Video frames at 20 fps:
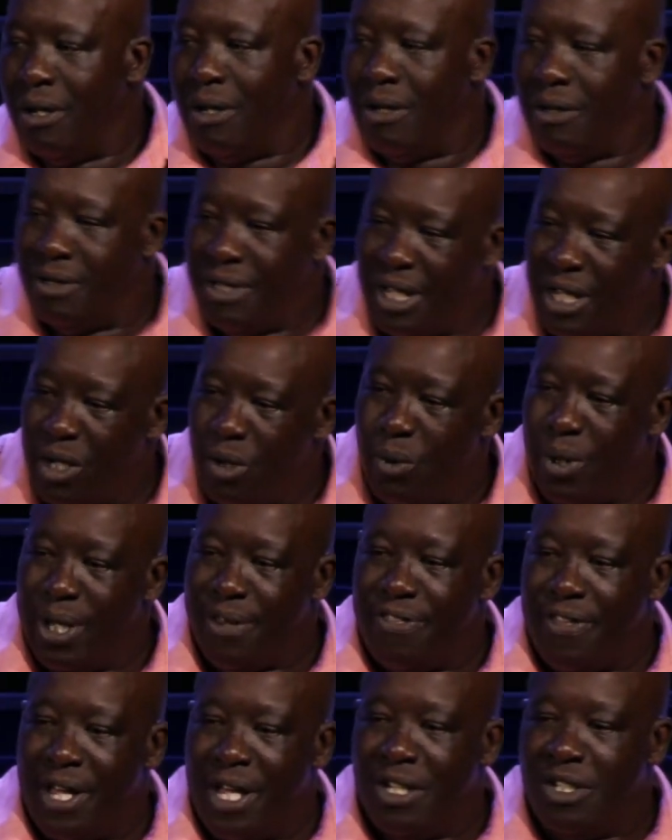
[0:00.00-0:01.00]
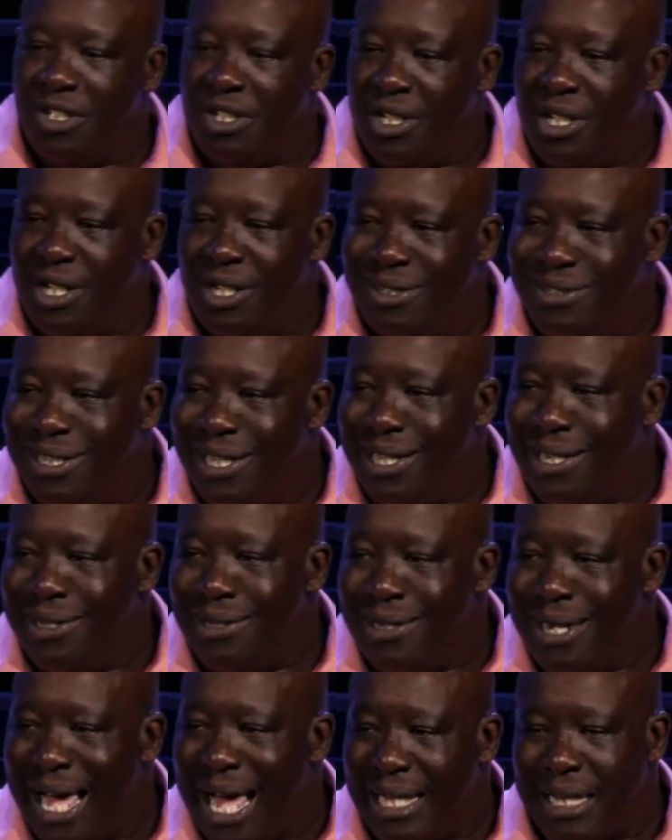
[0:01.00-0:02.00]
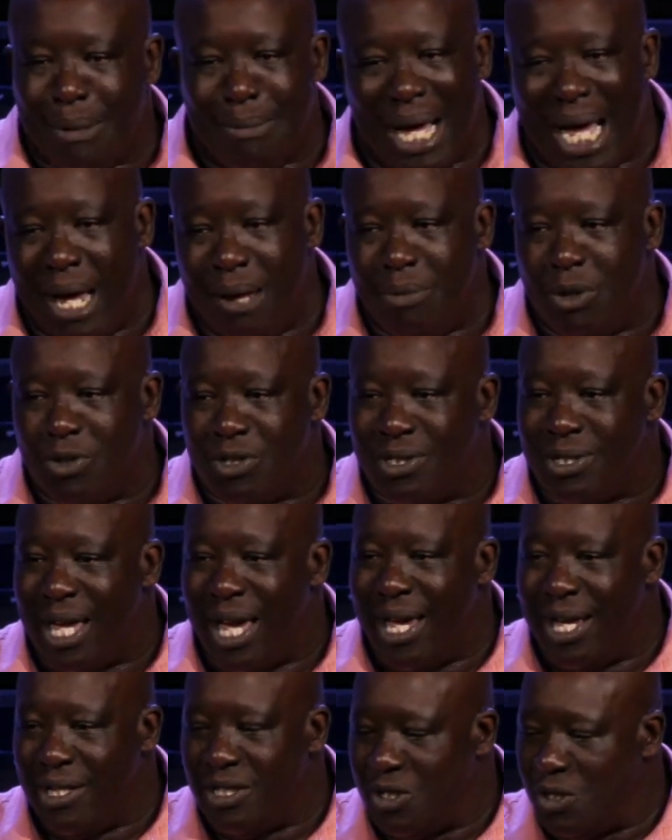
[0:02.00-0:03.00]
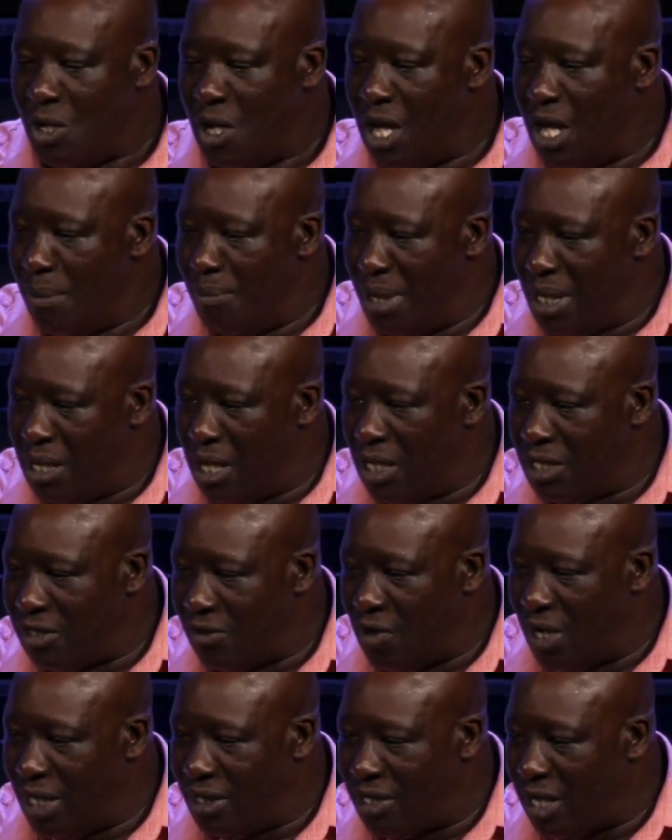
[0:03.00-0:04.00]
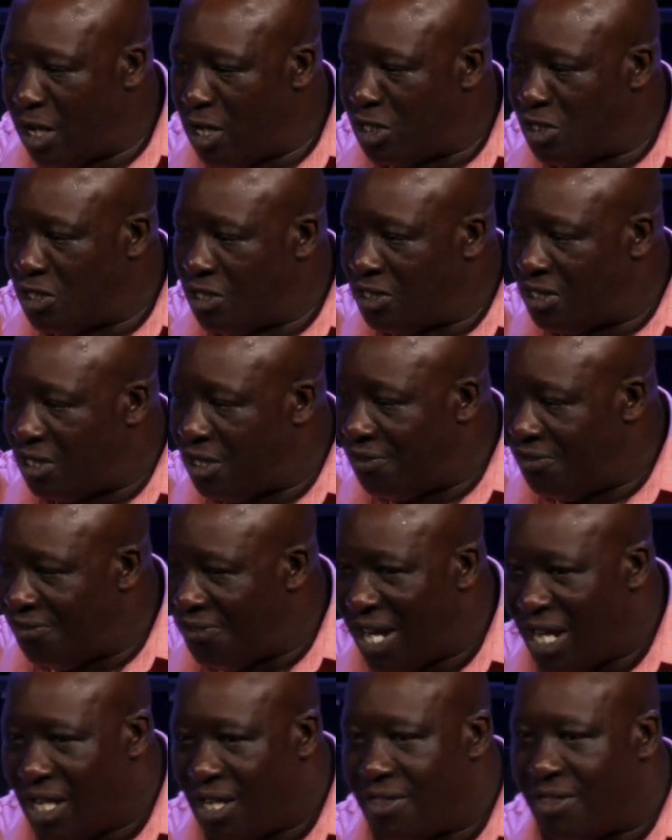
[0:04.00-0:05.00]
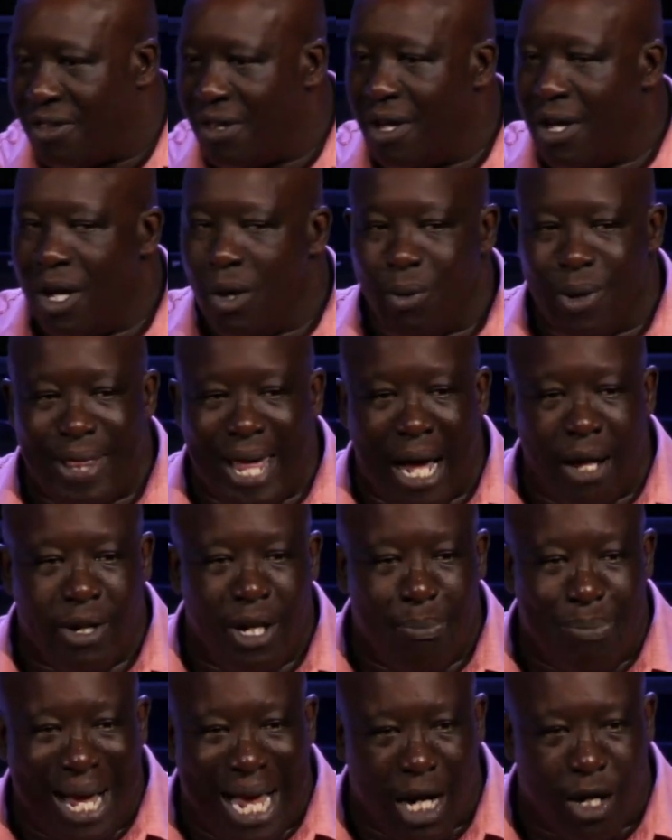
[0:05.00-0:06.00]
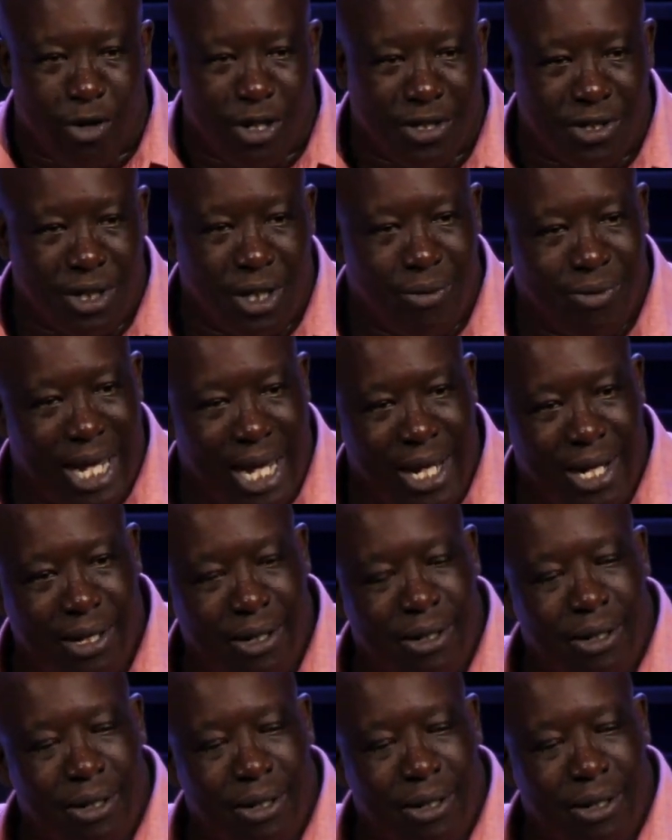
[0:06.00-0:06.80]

deal with. And she did not, the Bible says, because of what it said, her sincere faith without hypocrisy, right?